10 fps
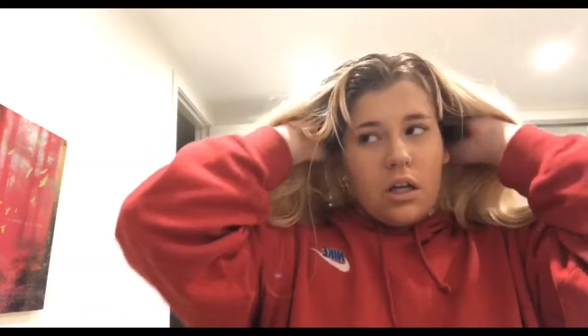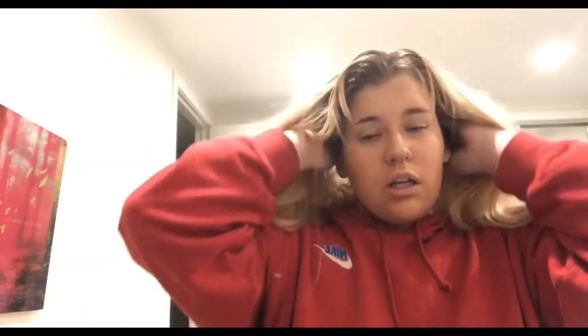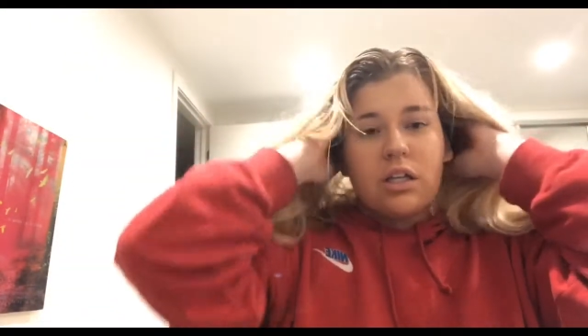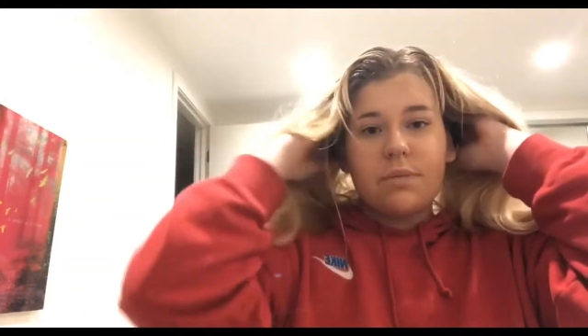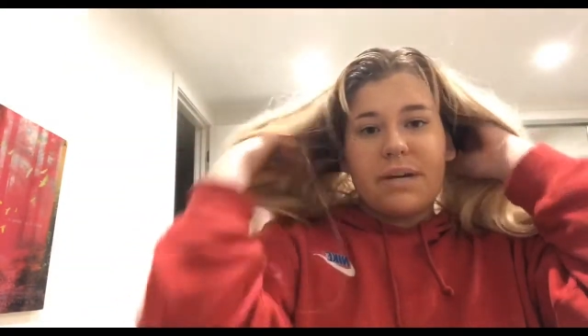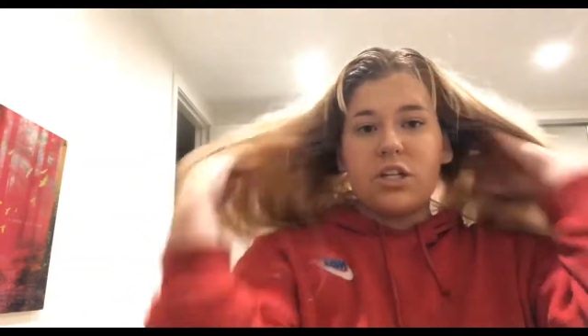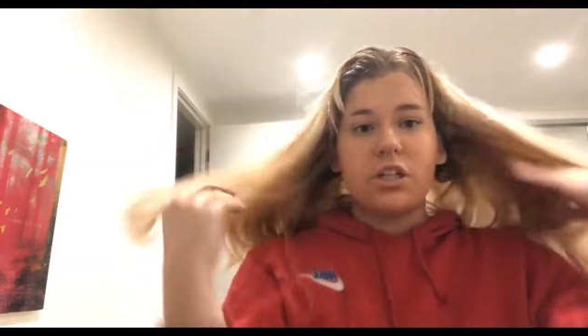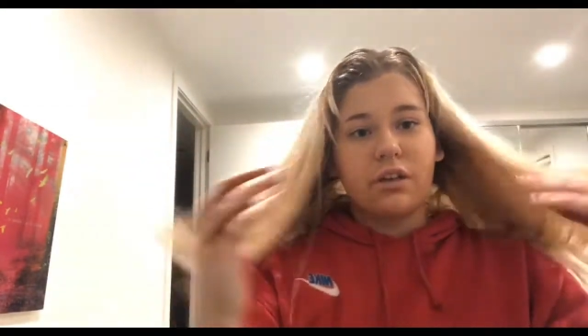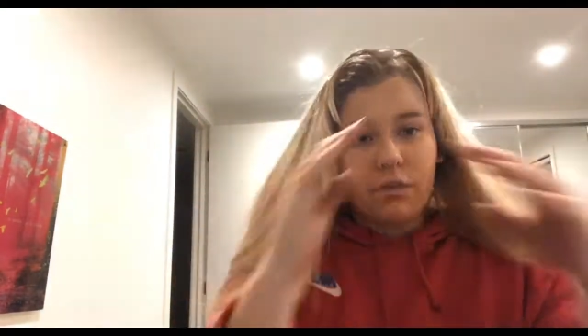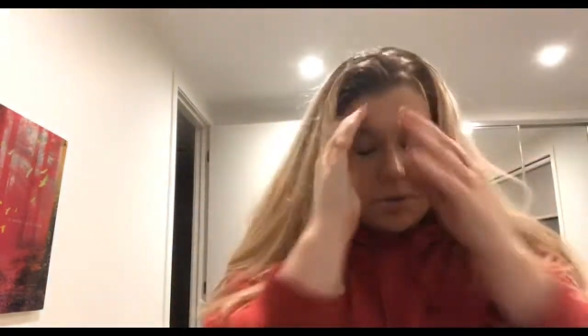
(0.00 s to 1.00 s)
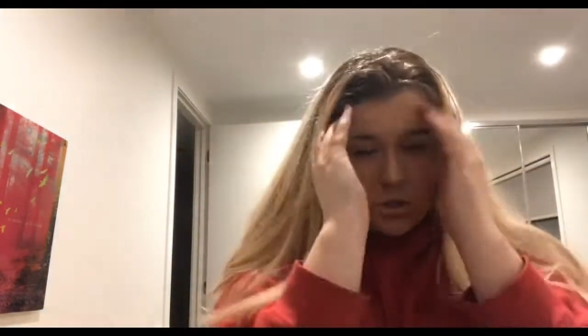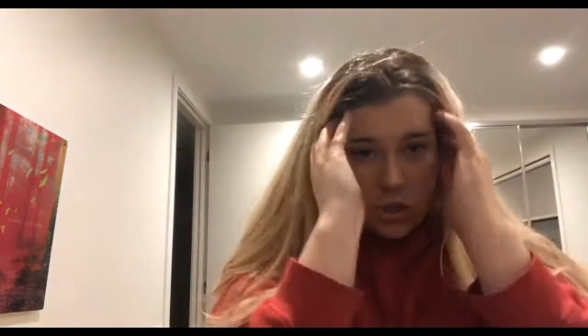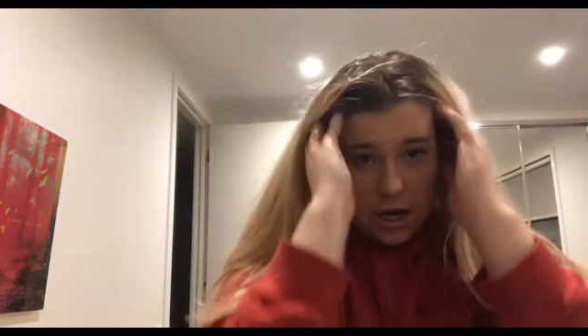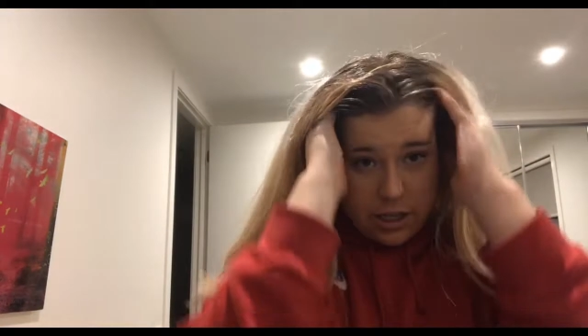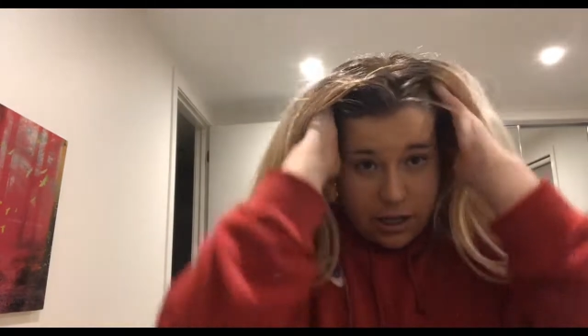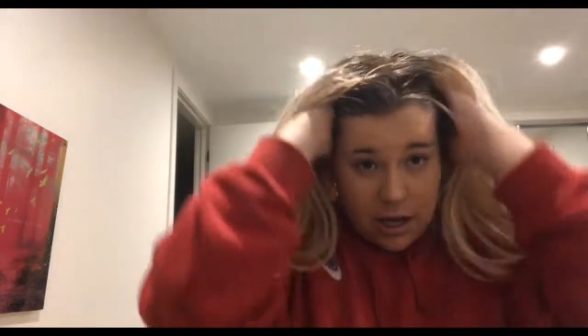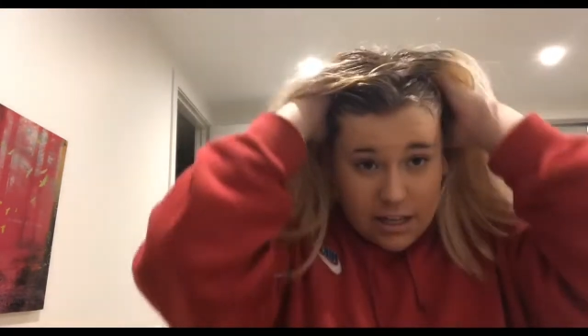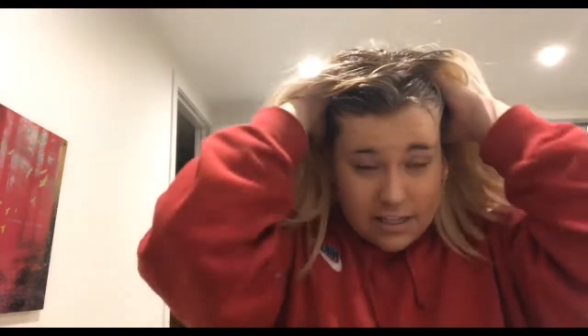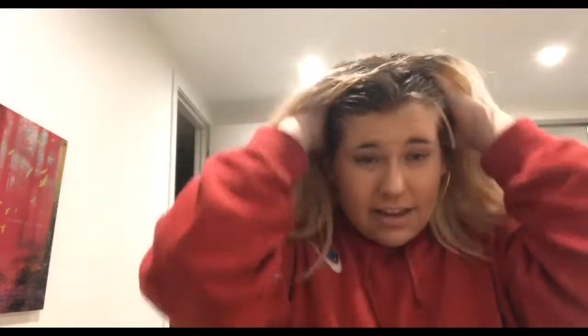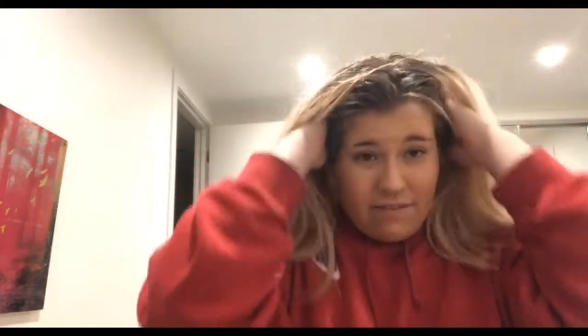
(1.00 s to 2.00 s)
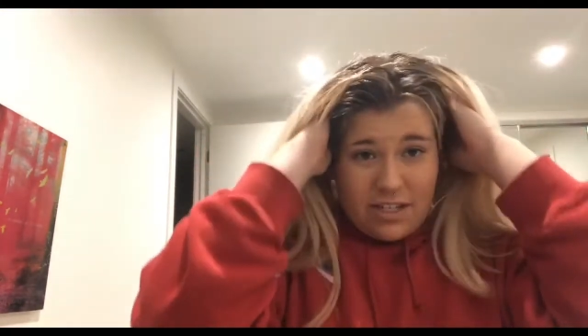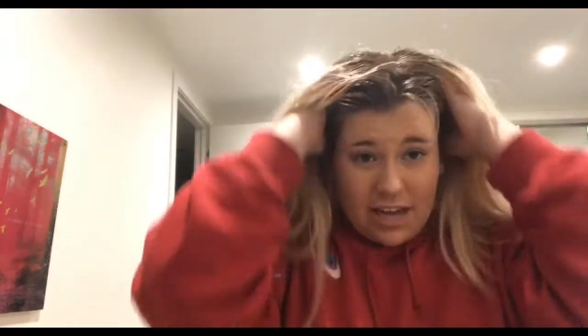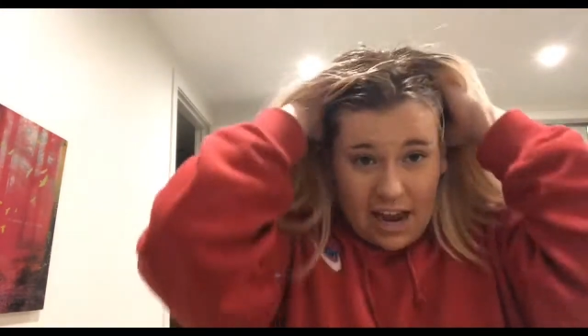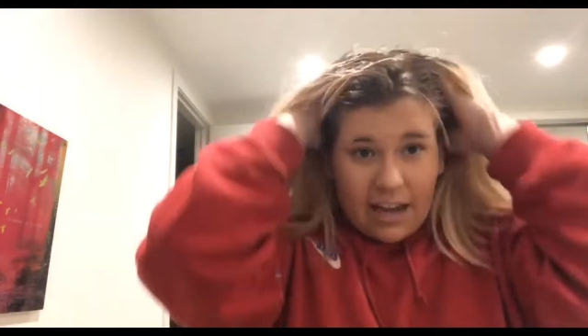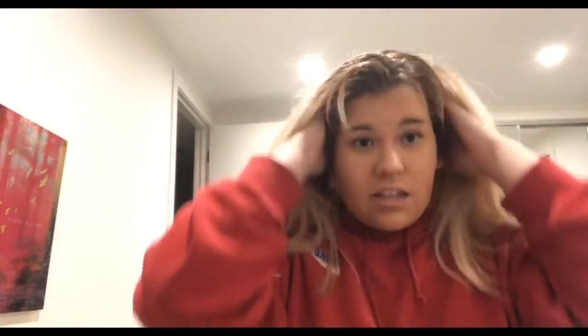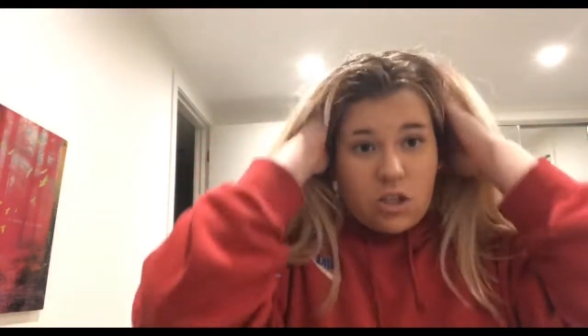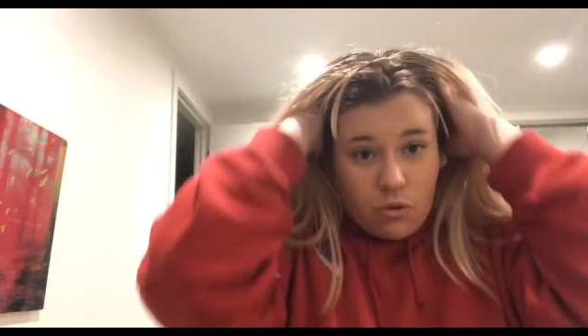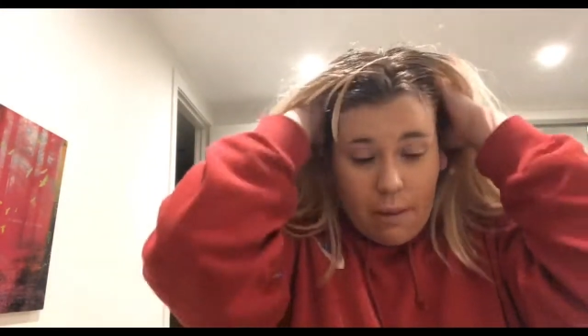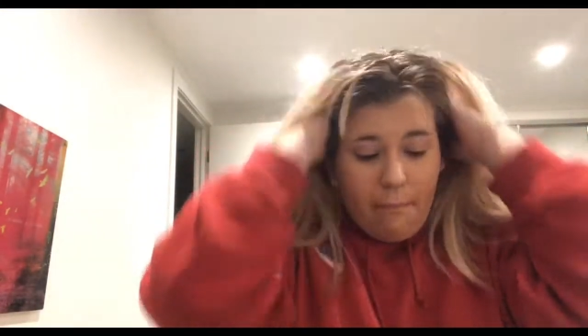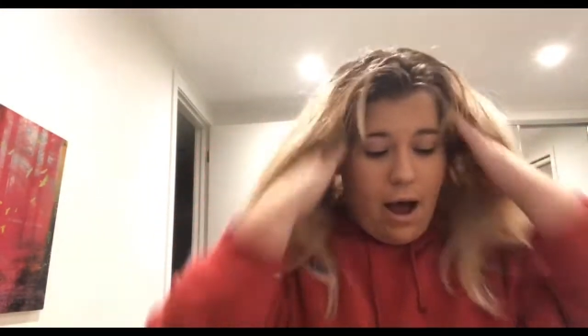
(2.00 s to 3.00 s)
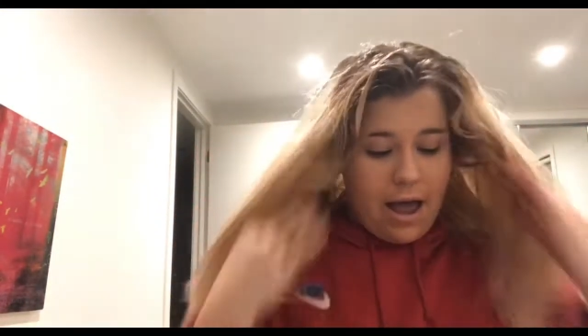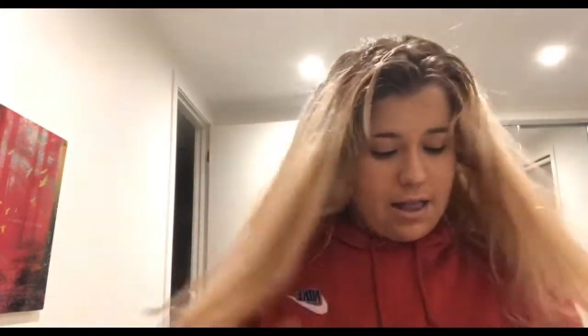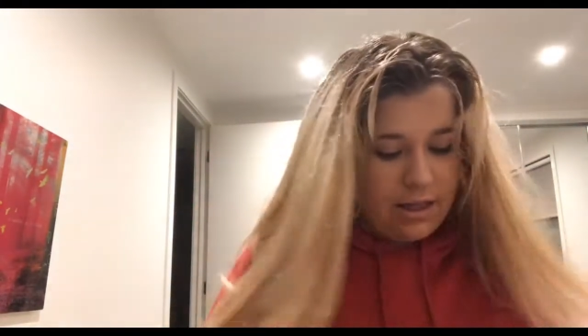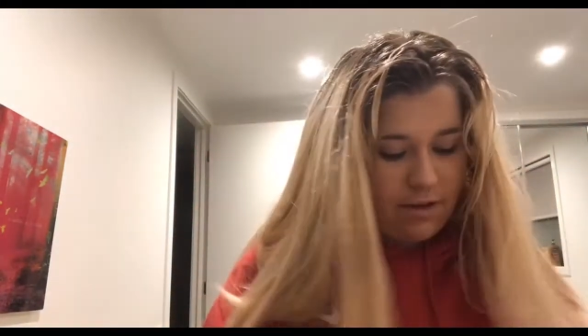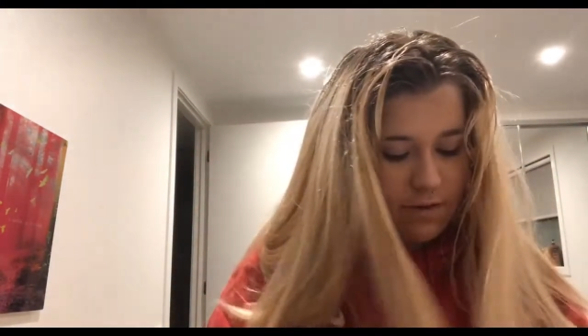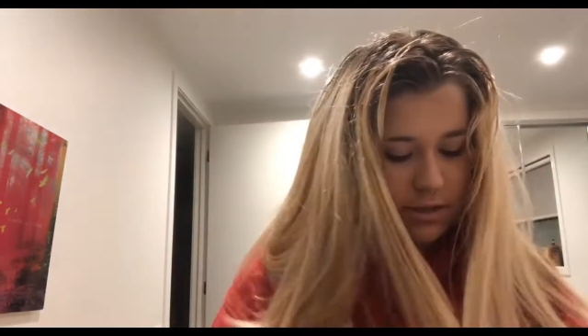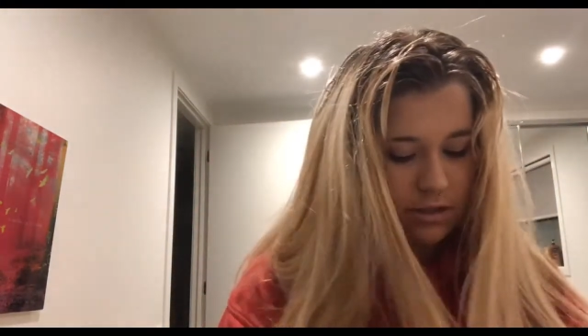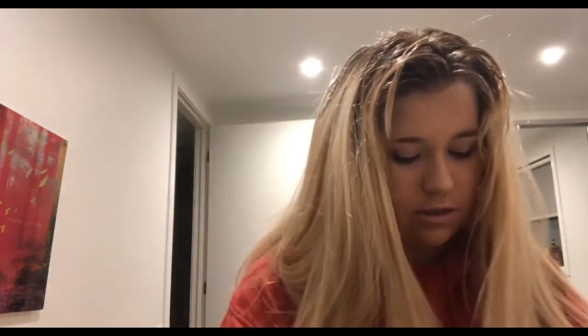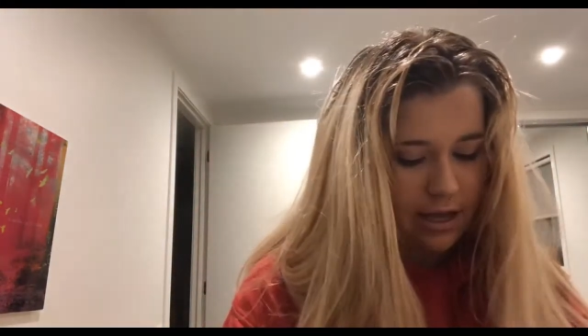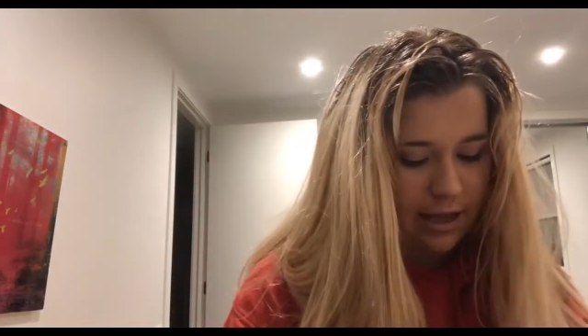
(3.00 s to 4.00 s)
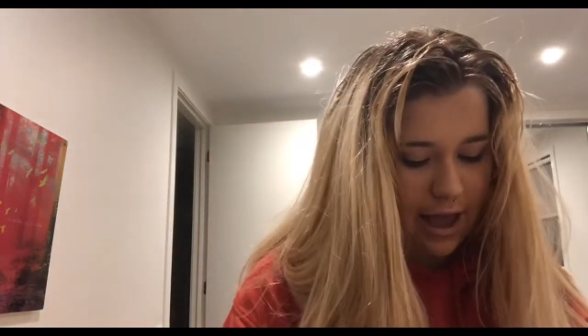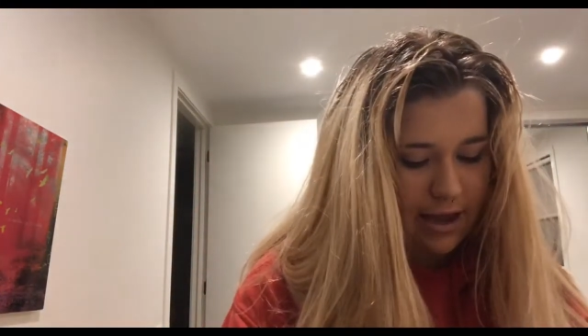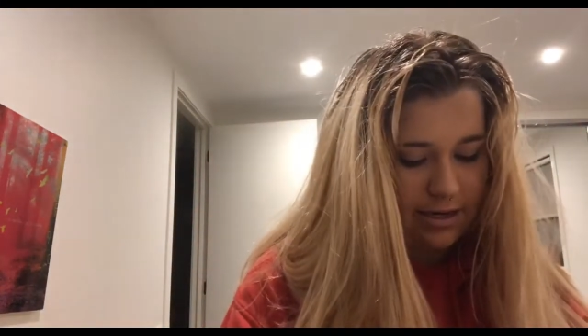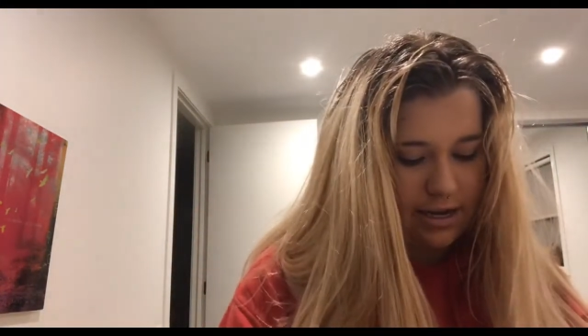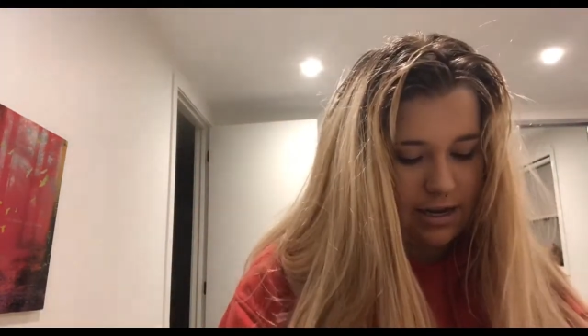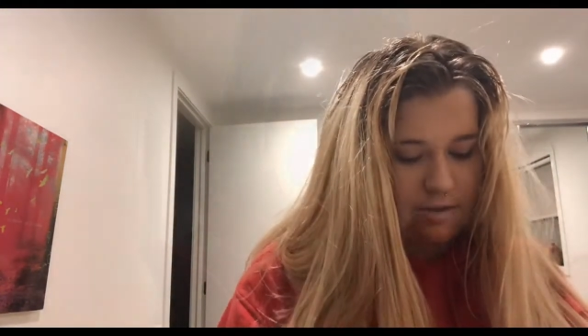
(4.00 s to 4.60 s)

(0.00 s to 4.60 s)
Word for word: especially from Australia at 17 so I might leave it till like 18